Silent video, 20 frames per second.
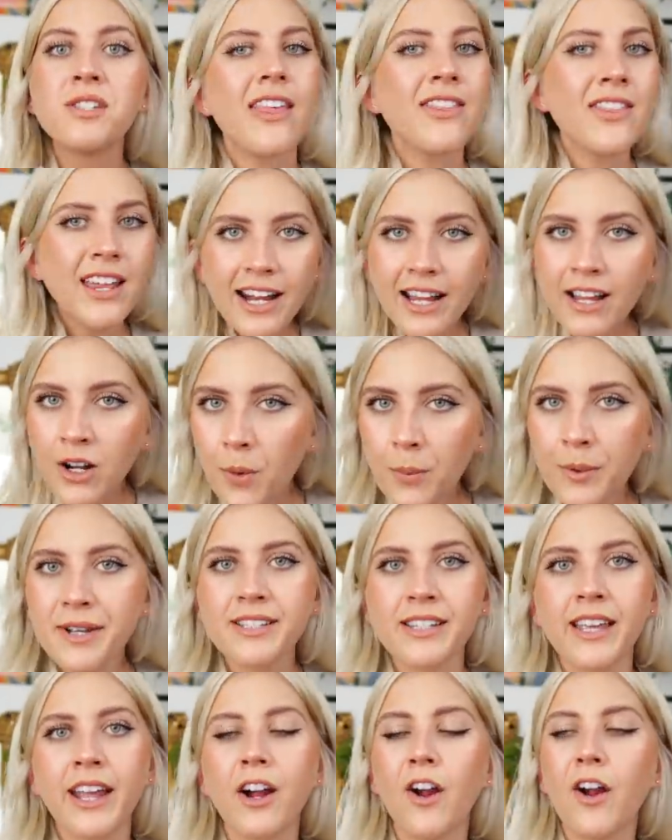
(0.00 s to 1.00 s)
And then I can always
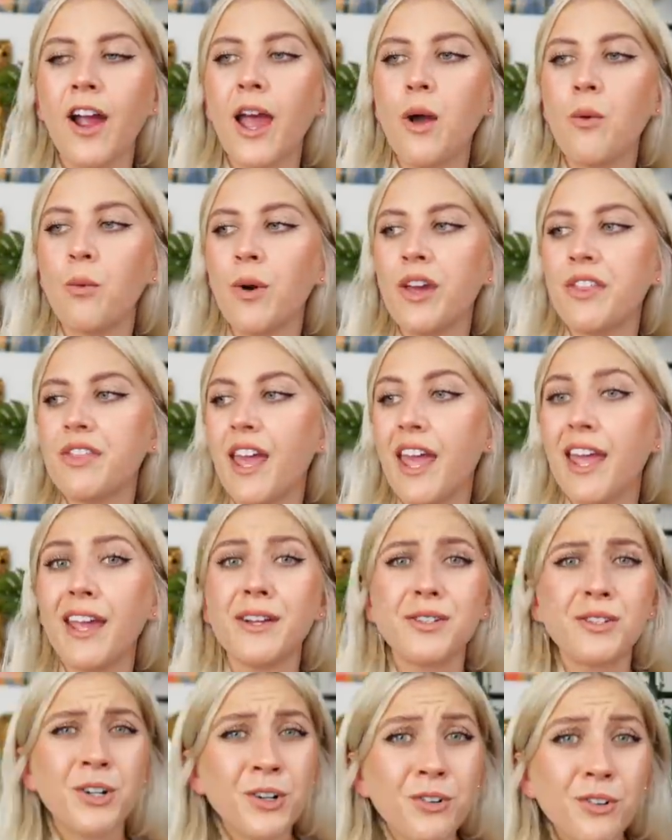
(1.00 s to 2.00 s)
layer it with a
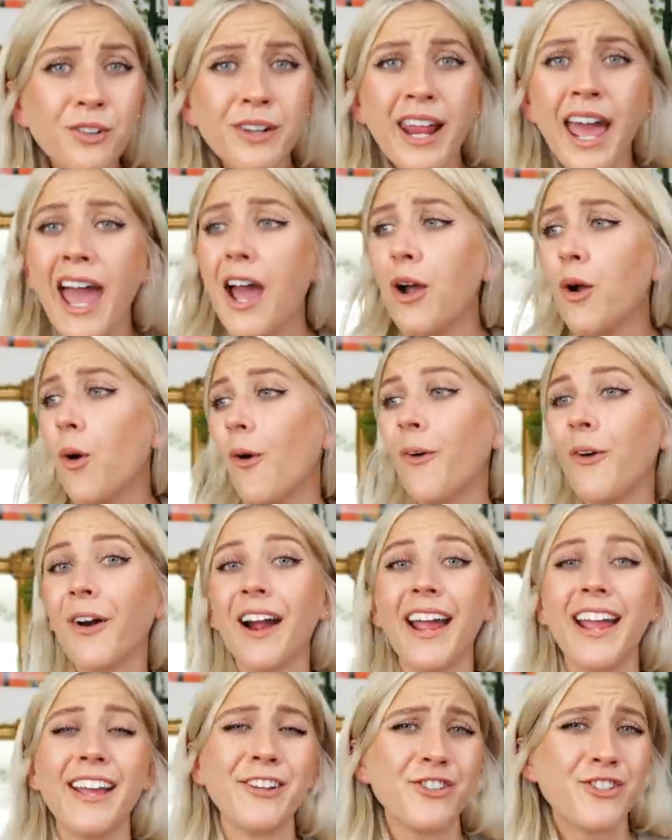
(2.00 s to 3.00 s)
turtleneck or
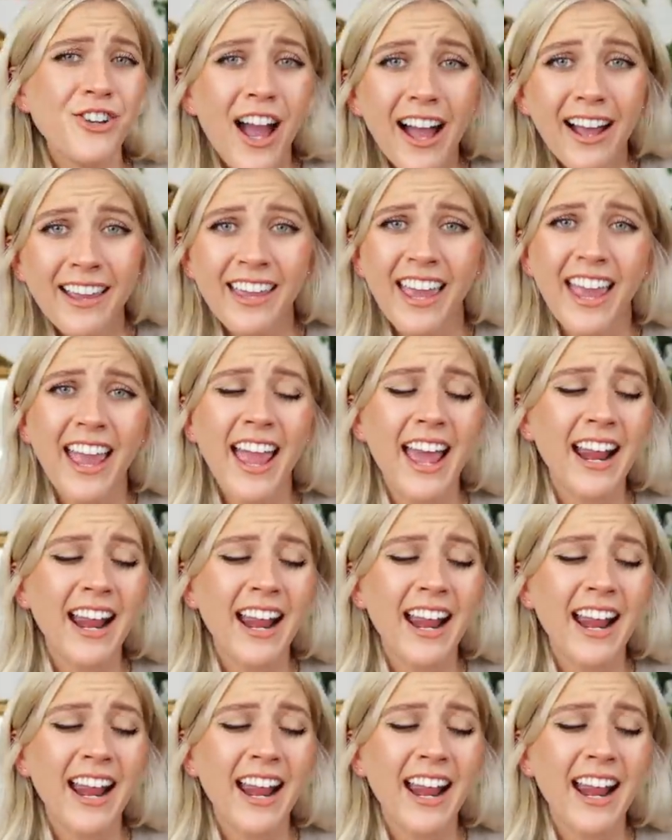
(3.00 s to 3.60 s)
a jacket,